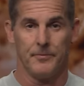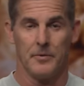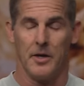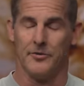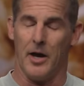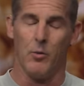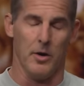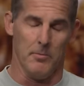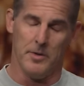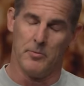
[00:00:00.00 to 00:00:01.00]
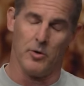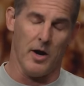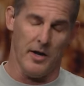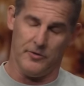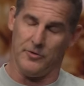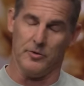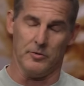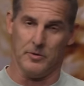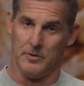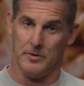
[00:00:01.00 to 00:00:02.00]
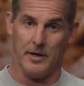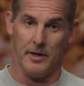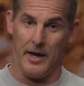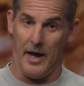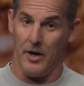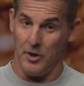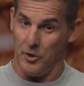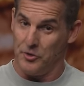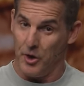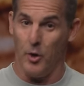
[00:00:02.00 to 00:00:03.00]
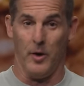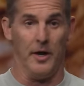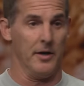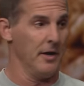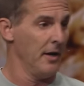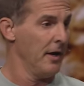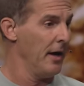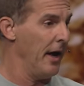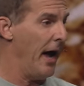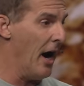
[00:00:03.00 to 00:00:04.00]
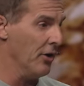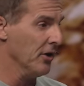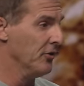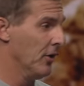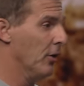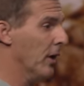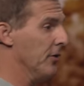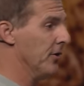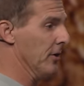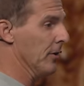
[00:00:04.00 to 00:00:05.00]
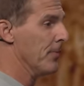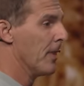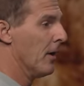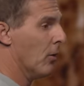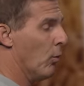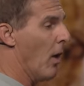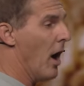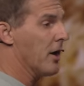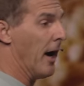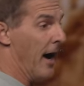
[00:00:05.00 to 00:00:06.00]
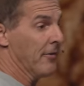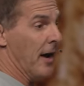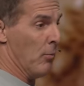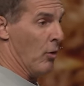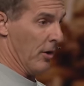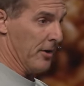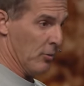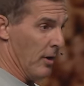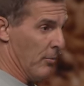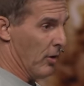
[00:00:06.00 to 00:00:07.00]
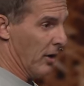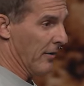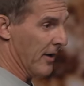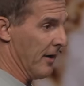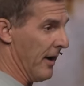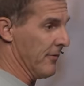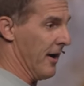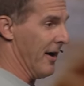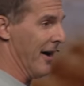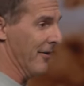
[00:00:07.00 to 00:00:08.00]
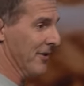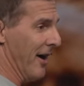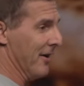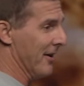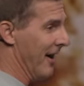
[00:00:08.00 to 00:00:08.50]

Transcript: because I want to memorize you. How do you do it? How do you do it? Do you walk up? I've got more. Do you want more? I've got, I've got, I've got,